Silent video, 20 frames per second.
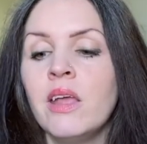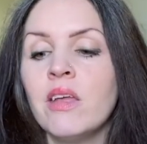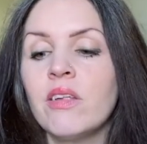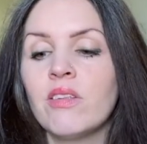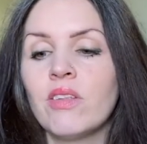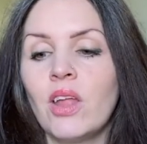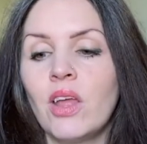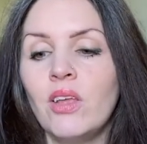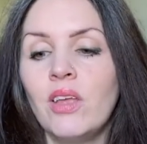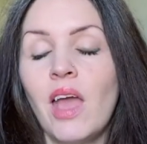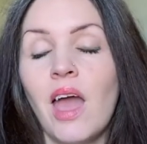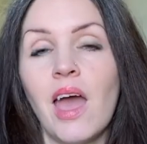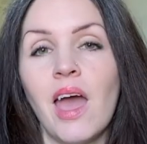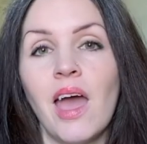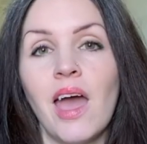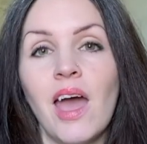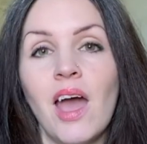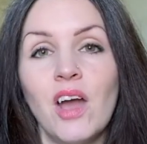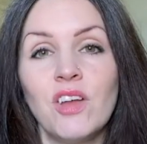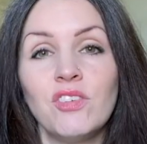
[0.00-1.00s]
So,
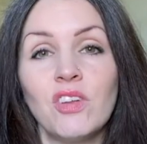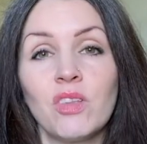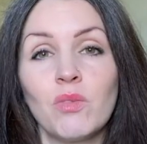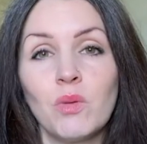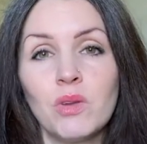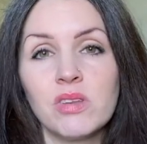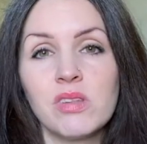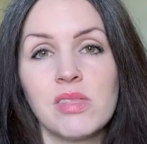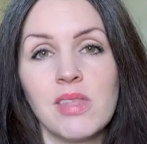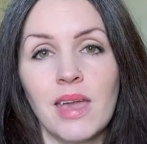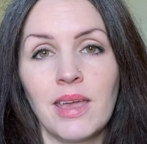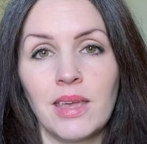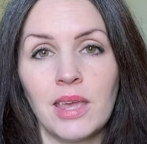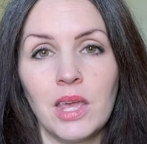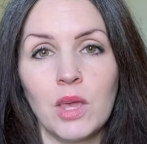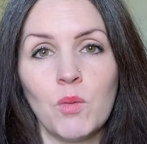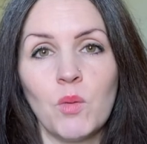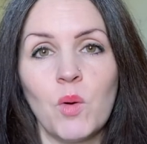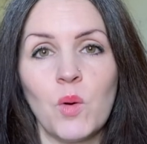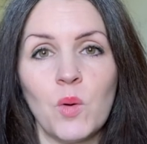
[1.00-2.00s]
yeah, I just want to
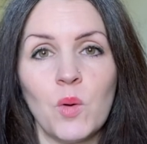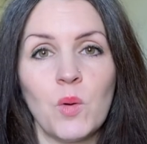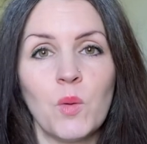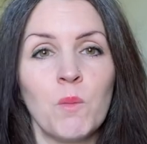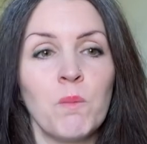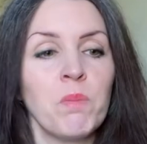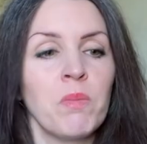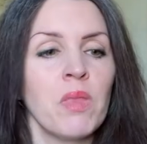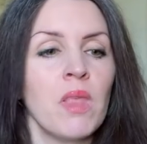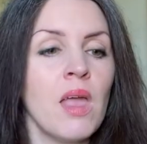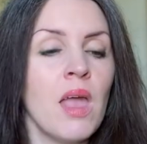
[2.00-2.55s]
thank you all.